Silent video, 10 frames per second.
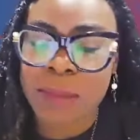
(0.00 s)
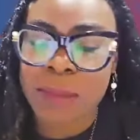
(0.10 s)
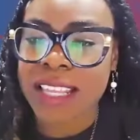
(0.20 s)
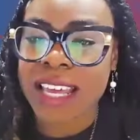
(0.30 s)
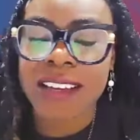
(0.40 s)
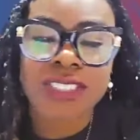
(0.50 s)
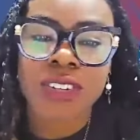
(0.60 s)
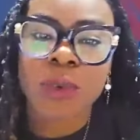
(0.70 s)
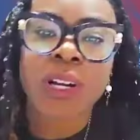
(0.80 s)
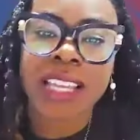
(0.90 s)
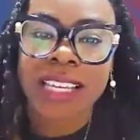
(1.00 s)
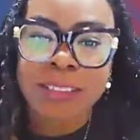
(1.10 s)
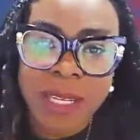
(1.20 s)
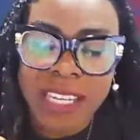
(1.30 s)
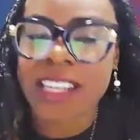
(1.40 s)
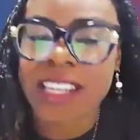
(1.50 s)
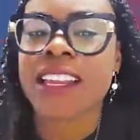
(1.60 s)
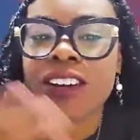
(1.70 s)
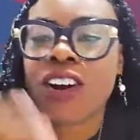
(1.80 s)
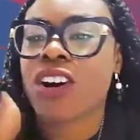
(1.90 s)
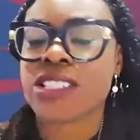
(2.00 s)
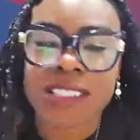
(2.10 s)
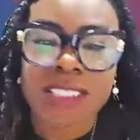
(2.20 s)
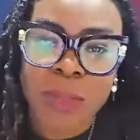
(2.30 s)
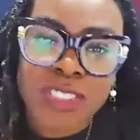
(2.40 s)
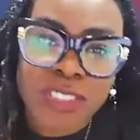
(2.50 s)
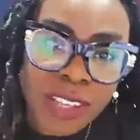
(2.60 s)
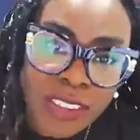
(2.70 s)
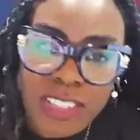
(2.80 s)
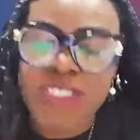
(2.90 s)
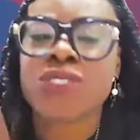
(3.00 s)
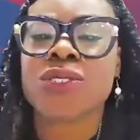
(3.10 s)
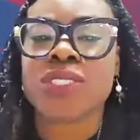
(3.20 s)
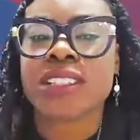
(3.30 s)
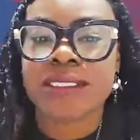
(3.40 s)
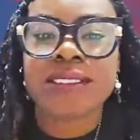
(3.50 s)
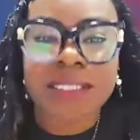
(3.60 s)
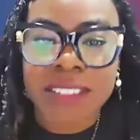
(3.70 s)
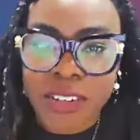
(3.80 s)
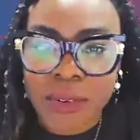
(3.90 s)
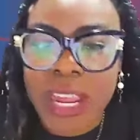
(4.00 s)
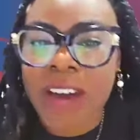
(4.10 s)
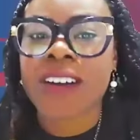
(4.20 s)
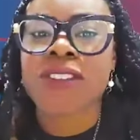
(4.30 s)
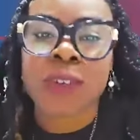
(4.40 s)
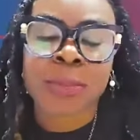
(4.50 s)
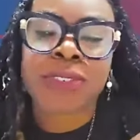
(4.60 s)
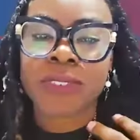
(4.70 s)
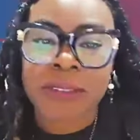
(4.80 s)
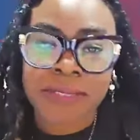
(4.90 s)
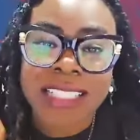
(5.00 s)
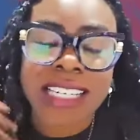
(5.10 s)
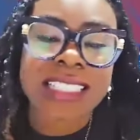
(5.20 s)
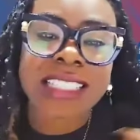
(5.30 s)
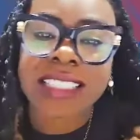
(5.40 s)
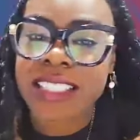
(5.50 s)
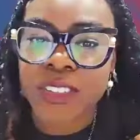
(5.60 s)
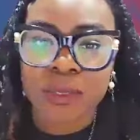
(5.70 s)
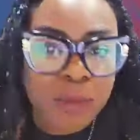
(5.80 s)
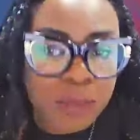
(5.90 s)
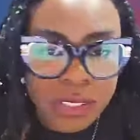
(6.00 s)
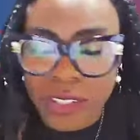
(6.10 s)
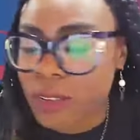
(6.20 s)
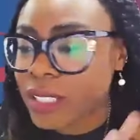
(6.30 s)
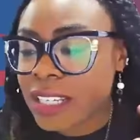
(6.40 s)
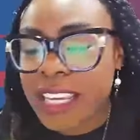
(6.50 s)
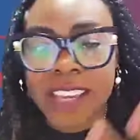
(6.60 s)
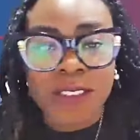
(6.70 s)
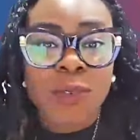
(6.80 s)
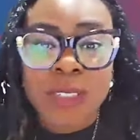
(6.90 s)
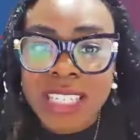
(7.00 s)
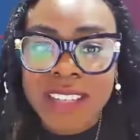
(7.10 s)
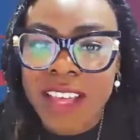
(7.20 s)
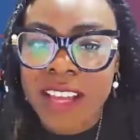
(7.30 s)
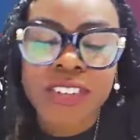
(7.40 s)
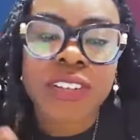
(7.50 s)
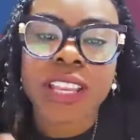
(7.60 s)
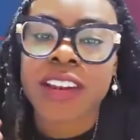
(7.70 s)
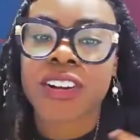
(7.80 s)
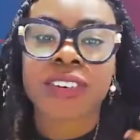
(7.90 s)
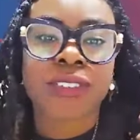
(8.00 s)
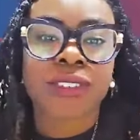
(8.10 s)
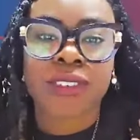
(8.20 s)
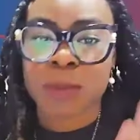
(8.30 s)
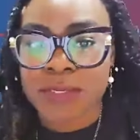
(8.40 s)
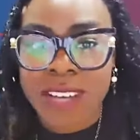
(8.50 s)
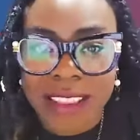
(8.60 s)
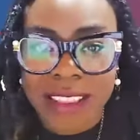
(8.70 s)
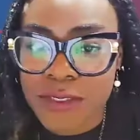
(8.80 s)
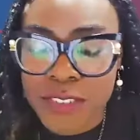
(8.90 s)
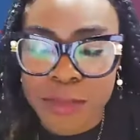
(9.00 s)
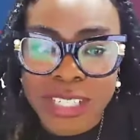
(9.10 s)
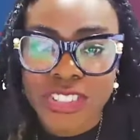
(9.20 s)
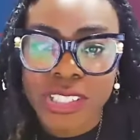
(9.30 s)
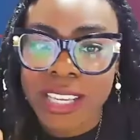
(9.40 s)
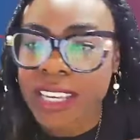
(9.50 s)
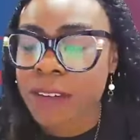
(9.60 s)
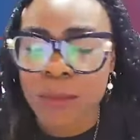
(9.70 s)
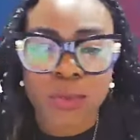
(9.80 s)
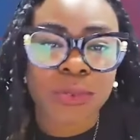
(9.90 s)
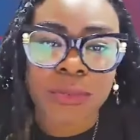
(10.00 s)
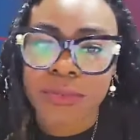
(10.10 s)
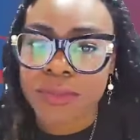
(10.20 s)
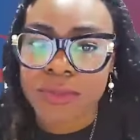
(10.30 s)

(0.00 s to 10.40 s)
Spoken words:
submit that, because you don't want to like submit it and then cause a bunch of other issues that, now have a ripple effect. Ideally, if you receive that cure letter, you provide the information that can move,